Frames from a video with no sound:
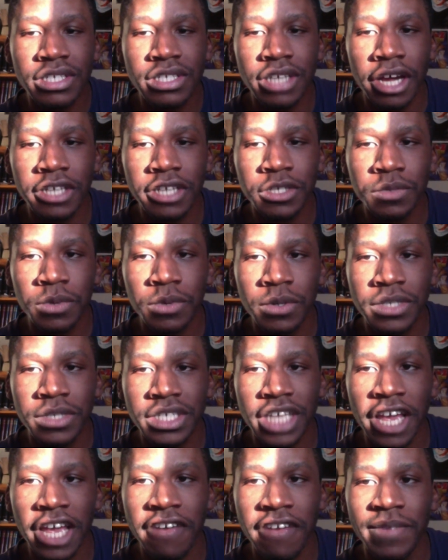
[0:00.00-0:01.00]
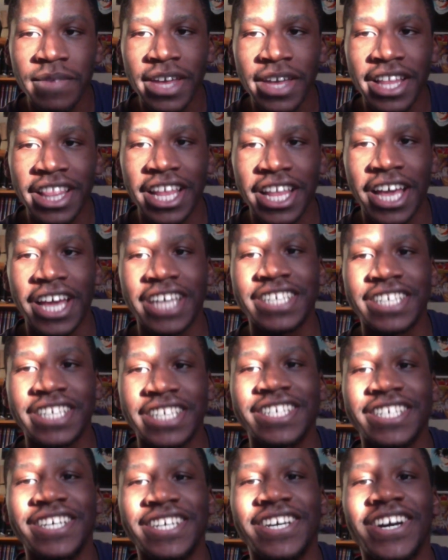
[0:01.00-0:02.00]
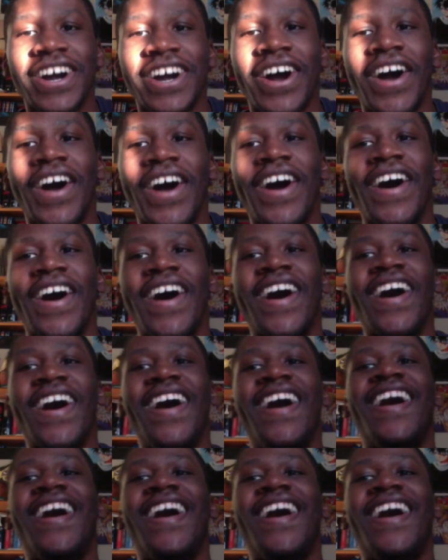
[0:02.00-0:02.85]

Tanjiro, save me, let's go!